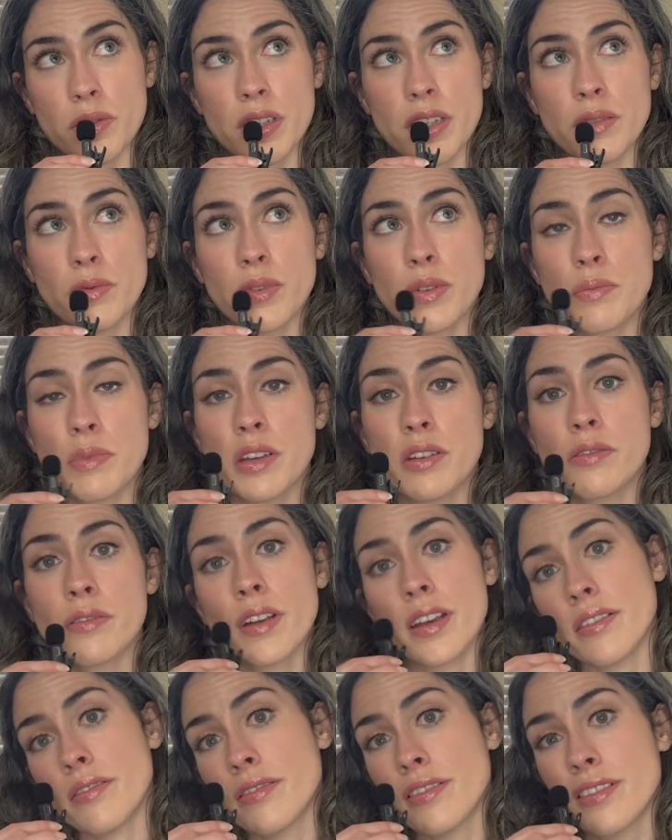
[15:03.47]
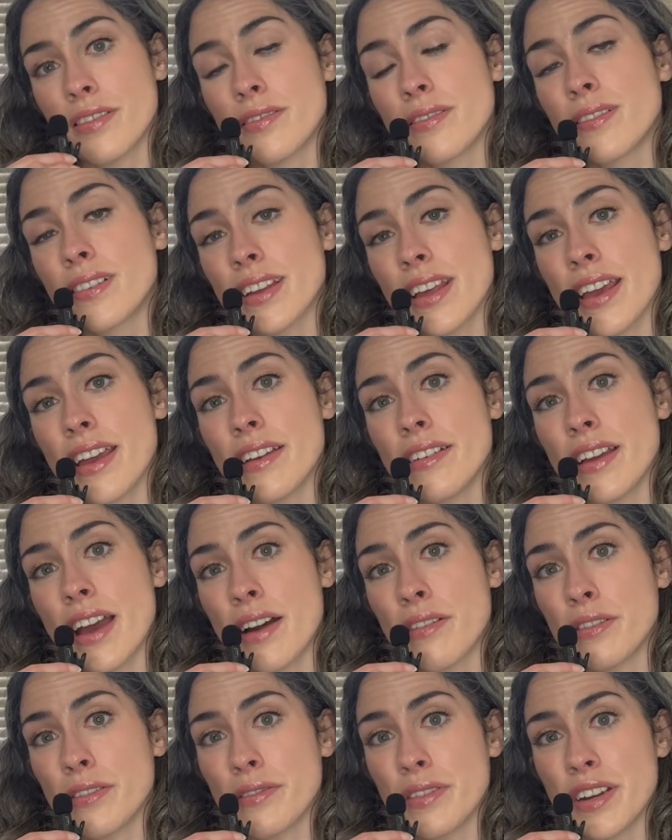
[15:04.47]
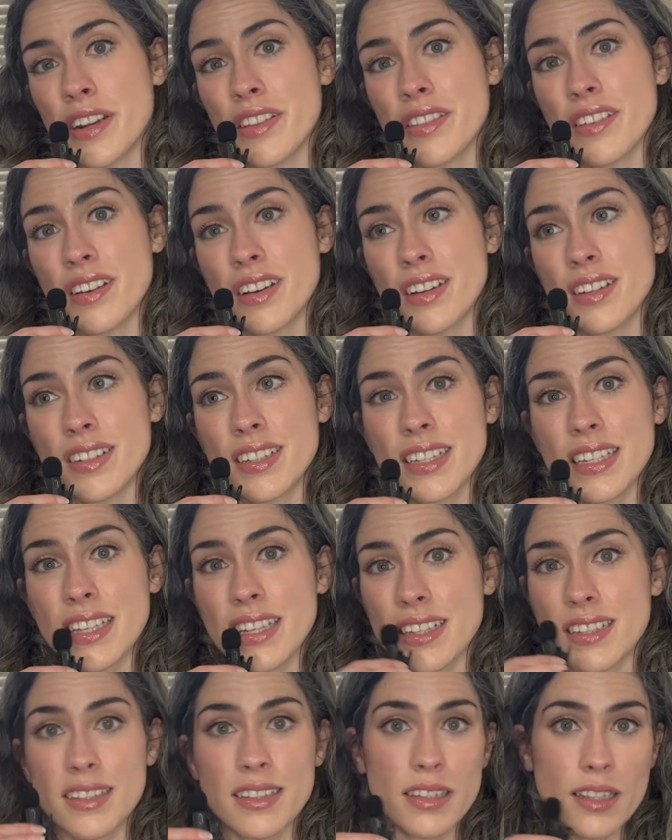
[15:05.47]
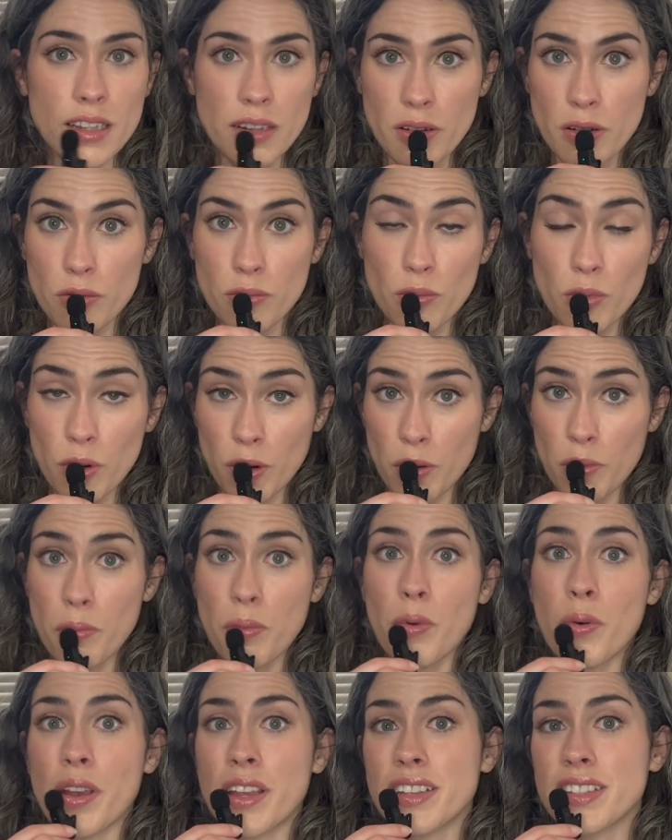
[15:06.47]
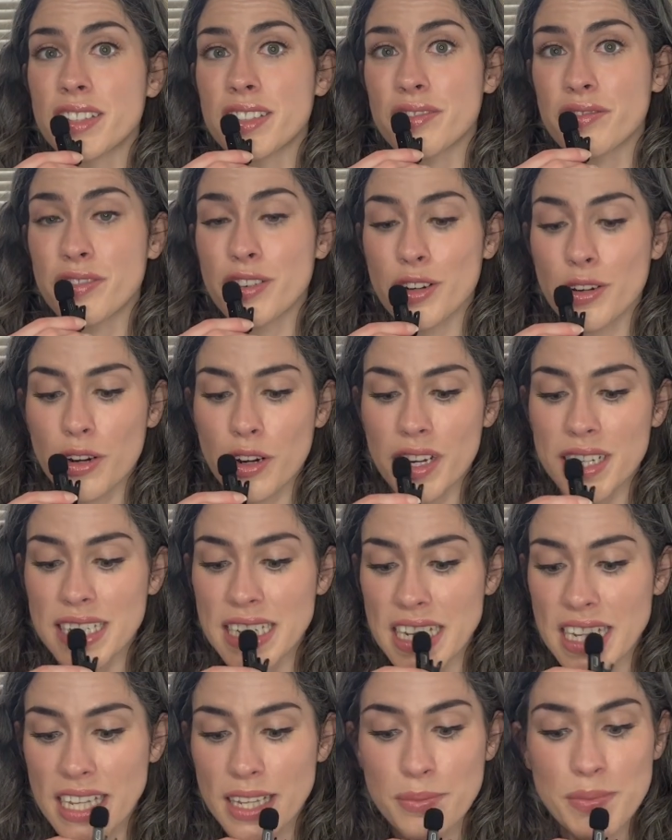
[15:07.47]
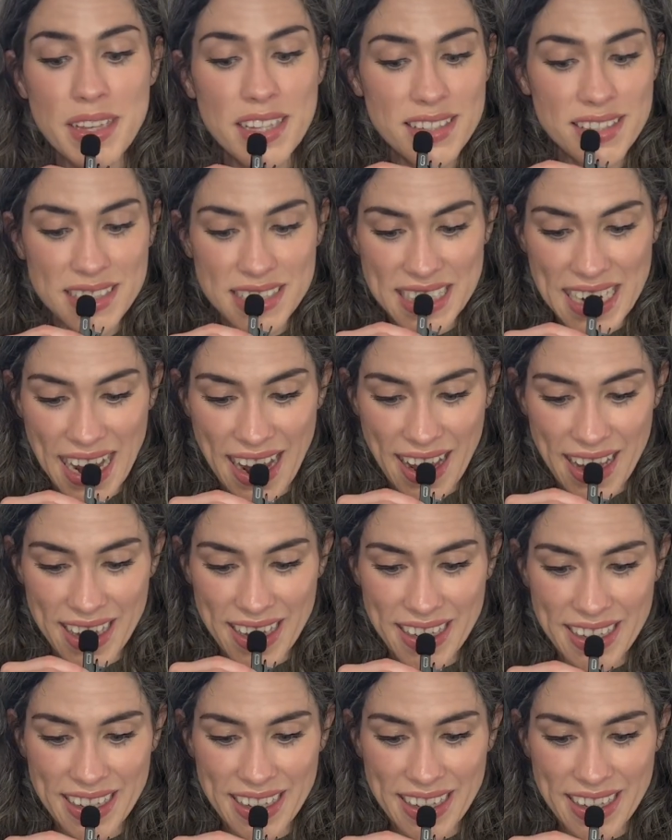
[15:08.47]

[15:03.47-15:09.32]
And it would be great for a 48-hour readathon to get, more points for Team Stag.